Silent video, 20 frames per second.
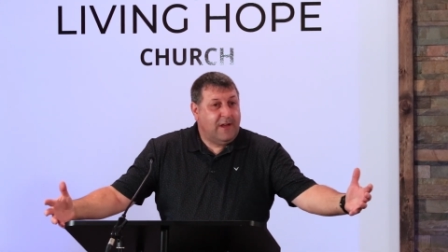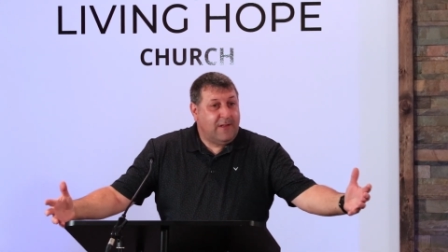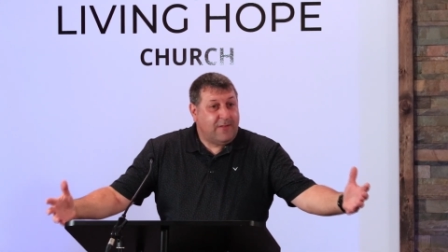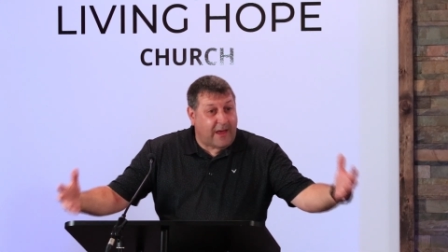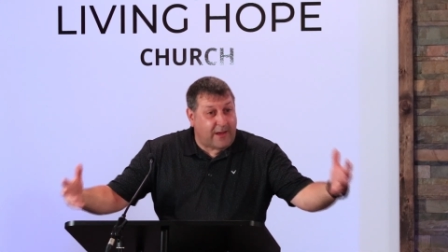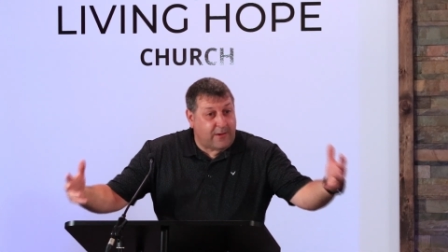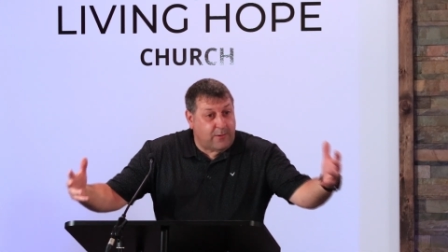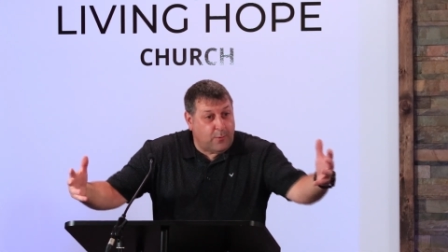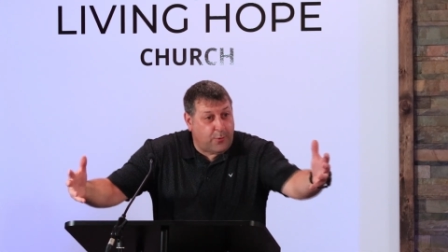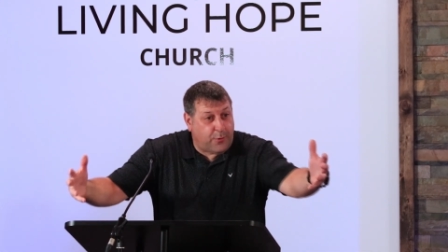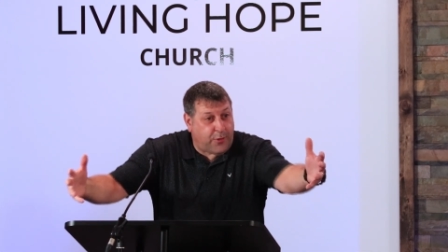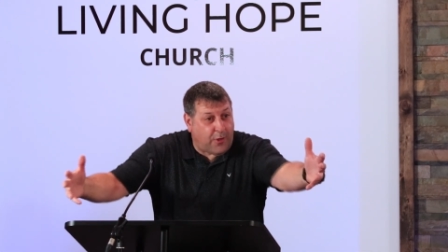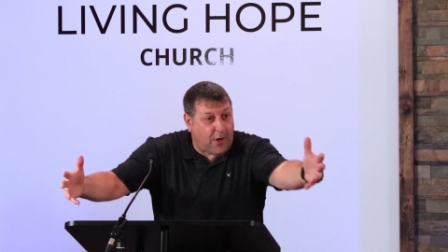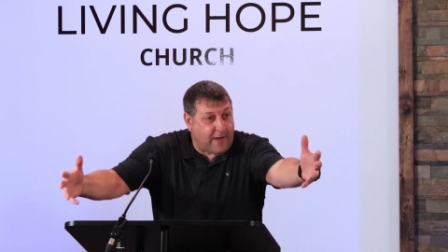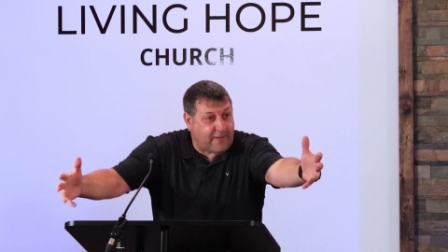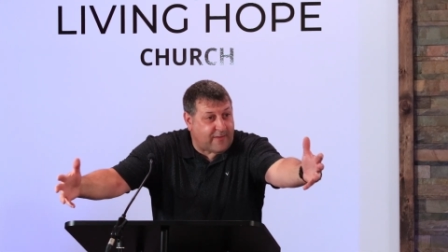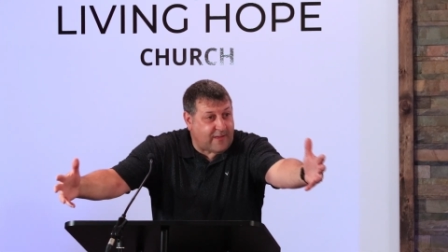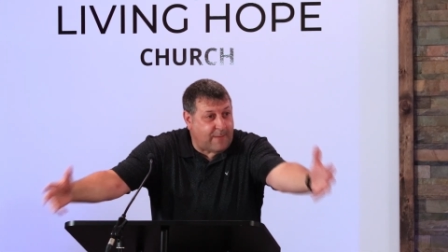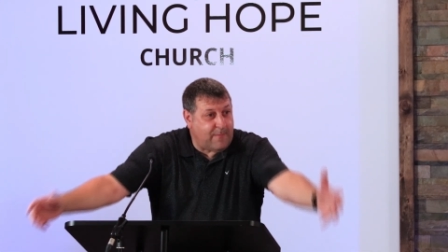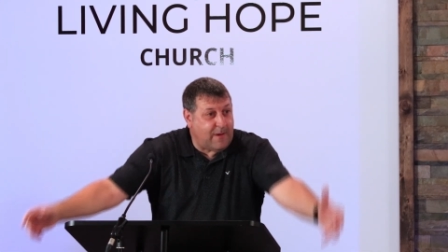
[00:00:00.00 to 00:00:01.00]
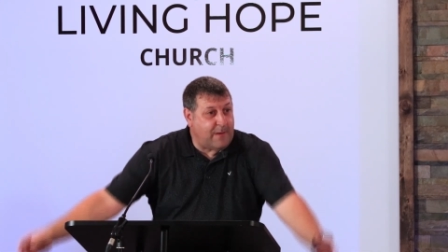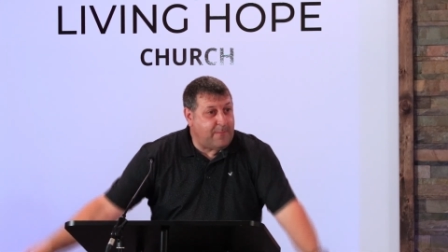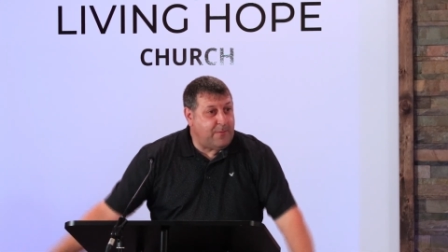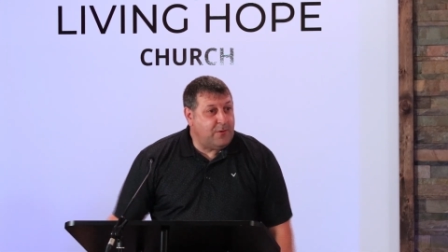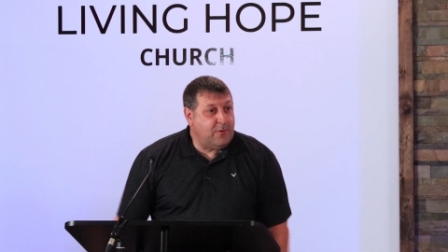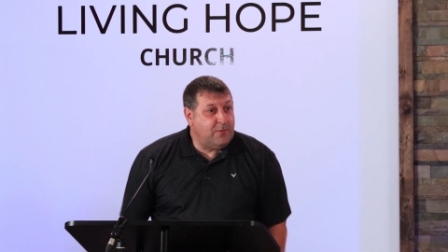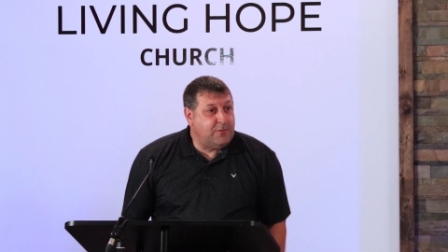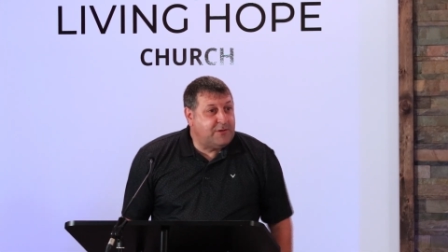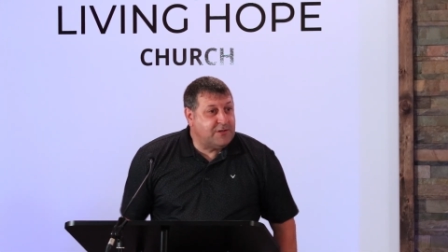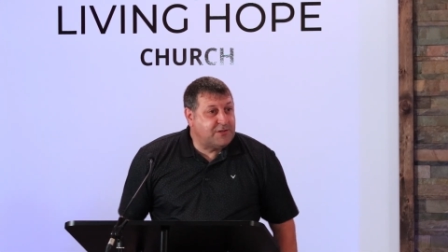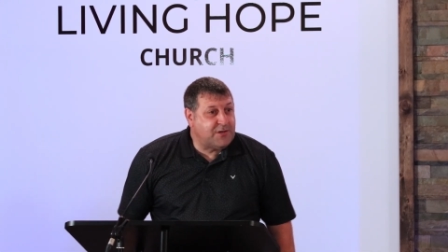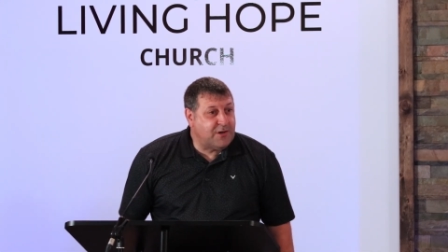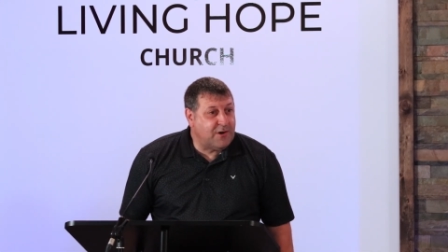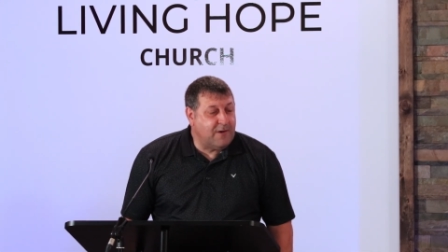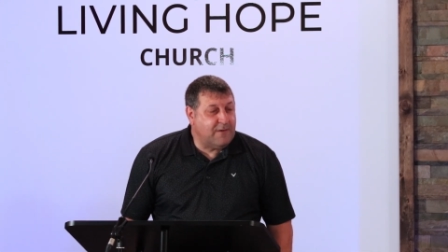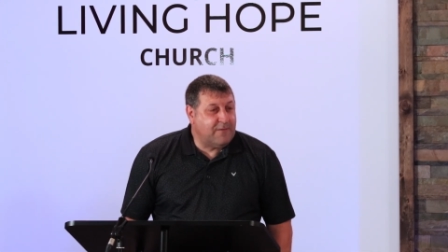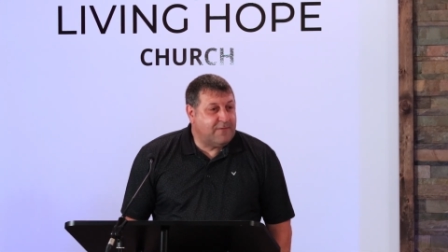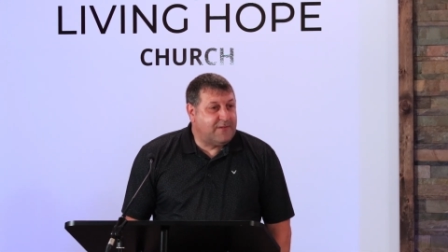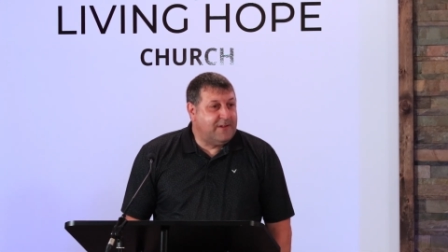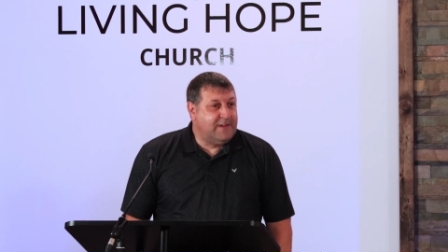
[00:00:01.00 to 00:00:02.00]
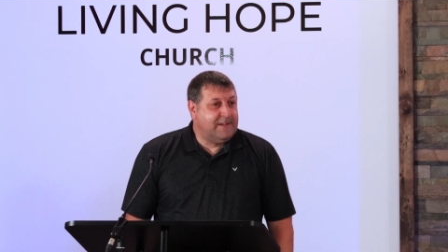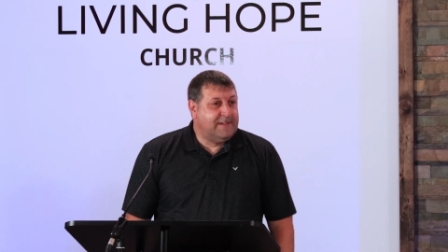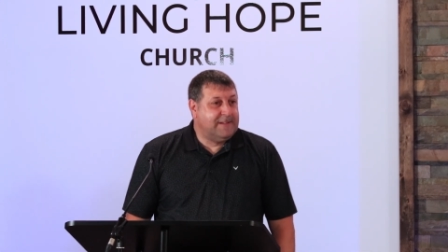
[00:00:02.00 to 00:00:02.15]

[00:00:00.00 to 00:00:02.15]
that you thought that maybe you deserved?